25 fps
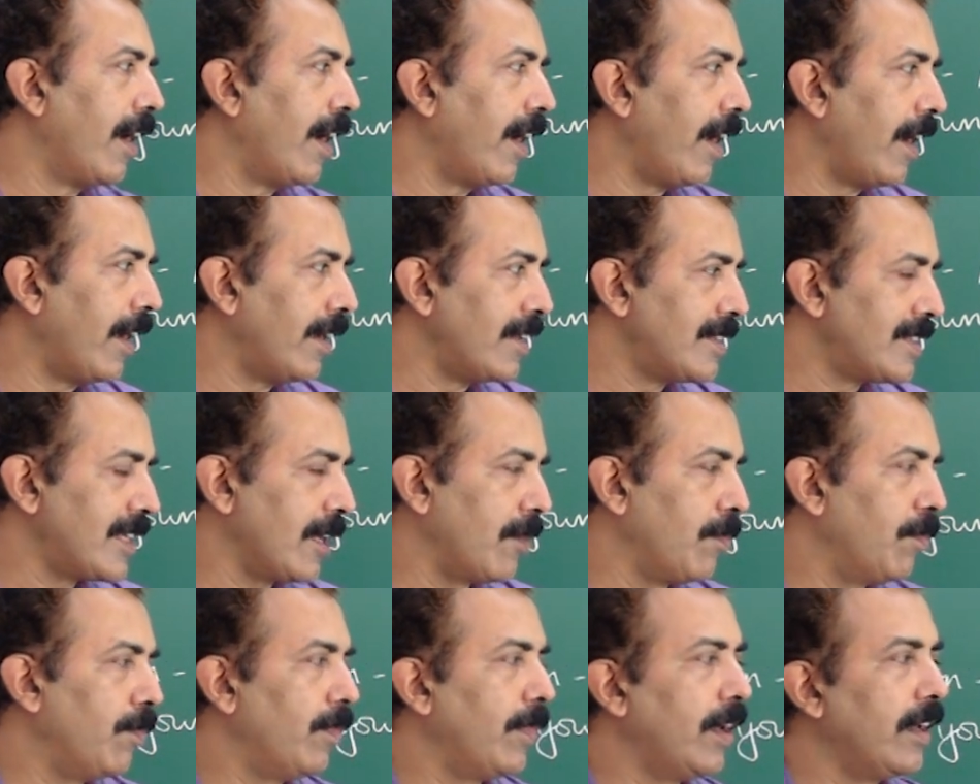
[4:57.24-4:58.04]
and
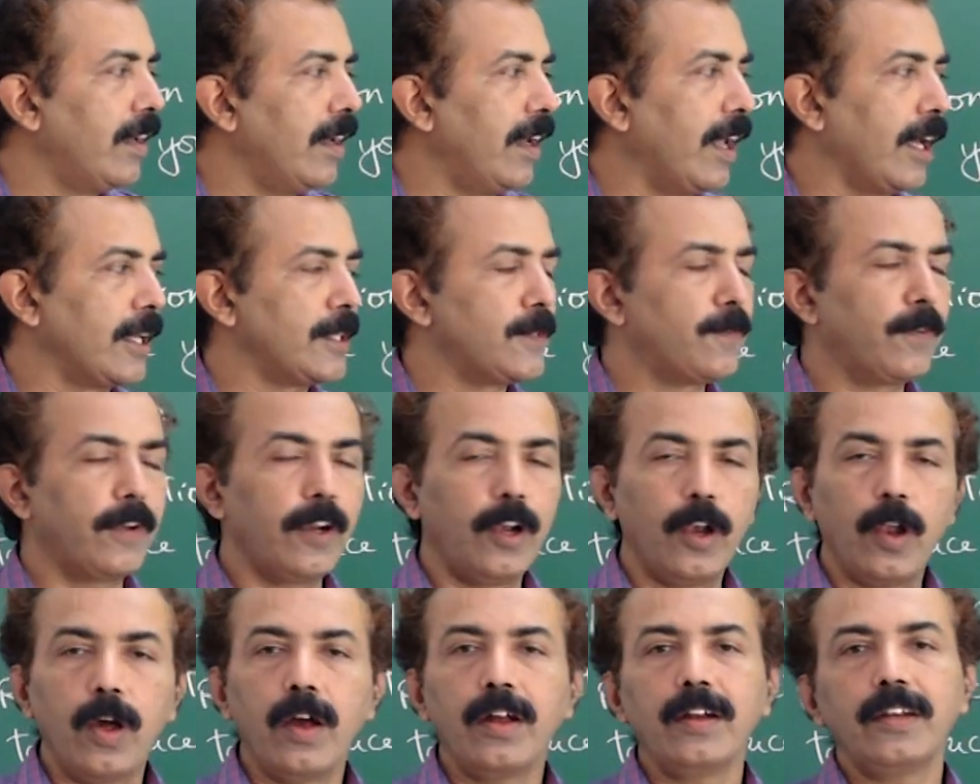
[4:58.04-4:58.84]
some last for
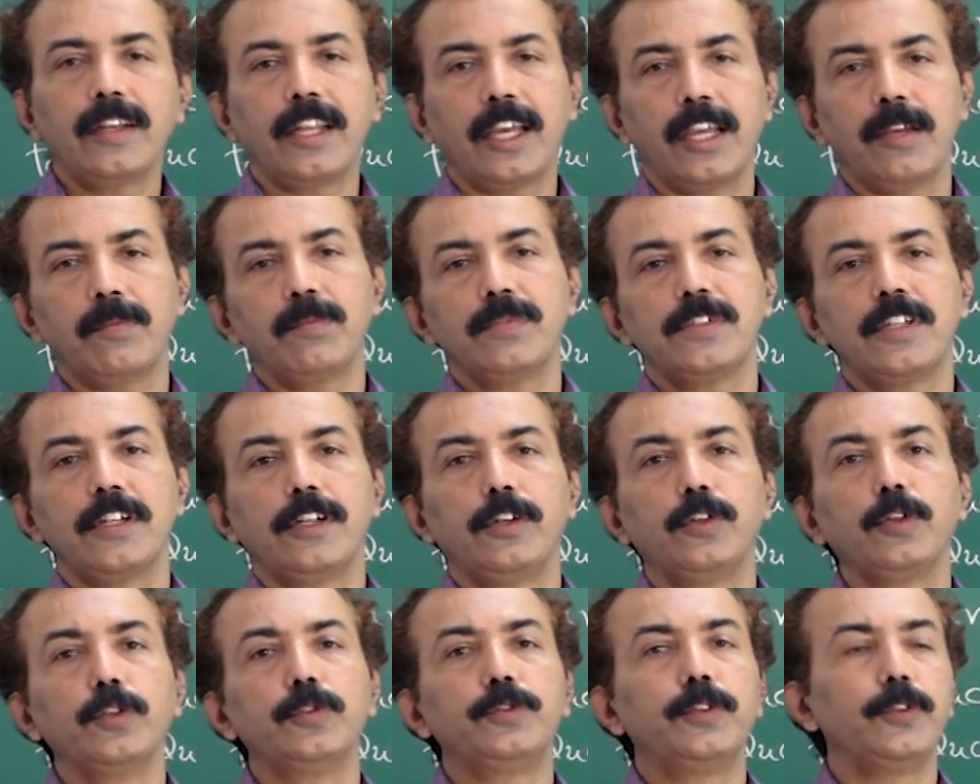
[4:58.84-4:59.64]
a long time,
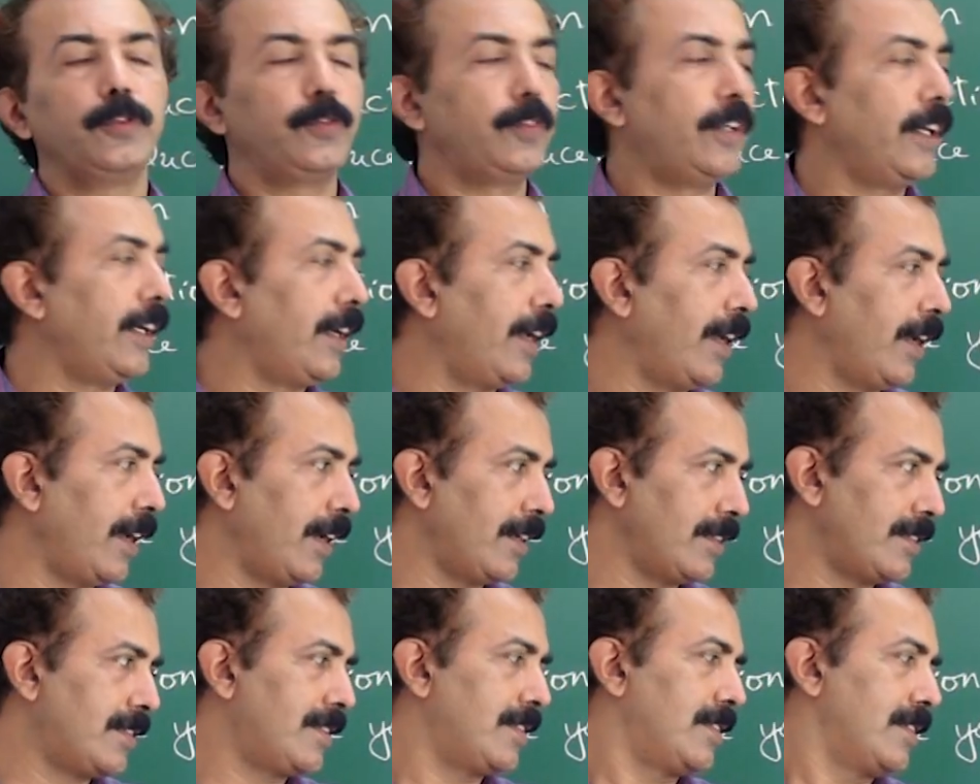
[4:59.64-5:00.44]
so 250
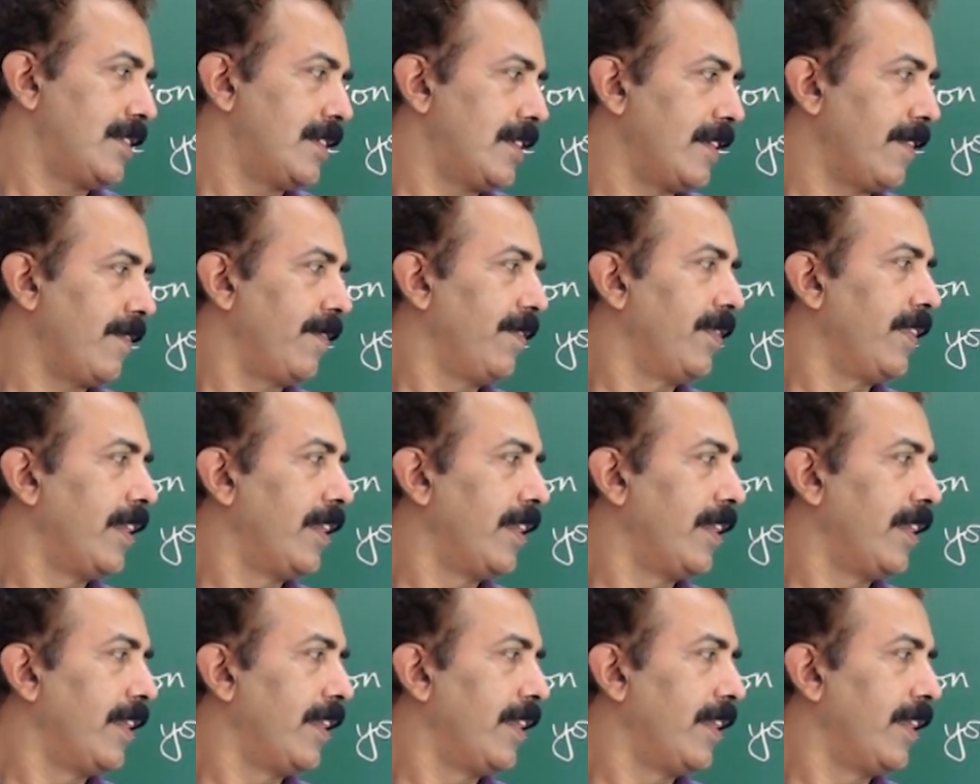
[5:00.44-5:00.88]
days.